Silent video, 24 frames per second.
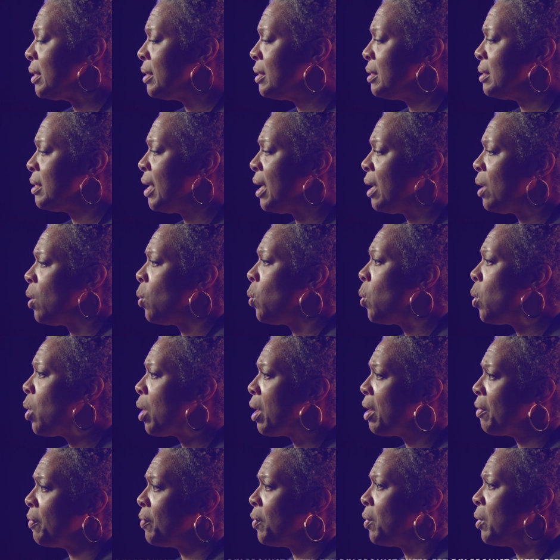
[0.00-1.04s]
would
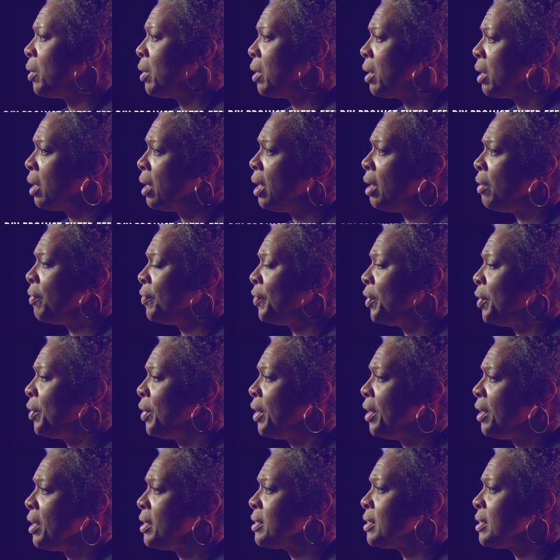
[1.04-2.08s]
complement the quasars in the
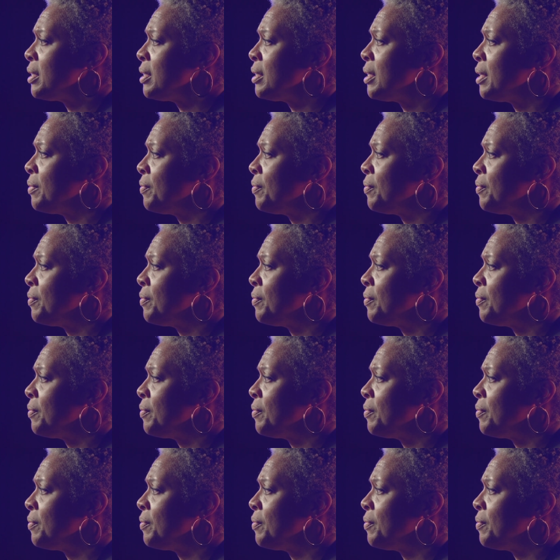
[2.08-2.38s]
back.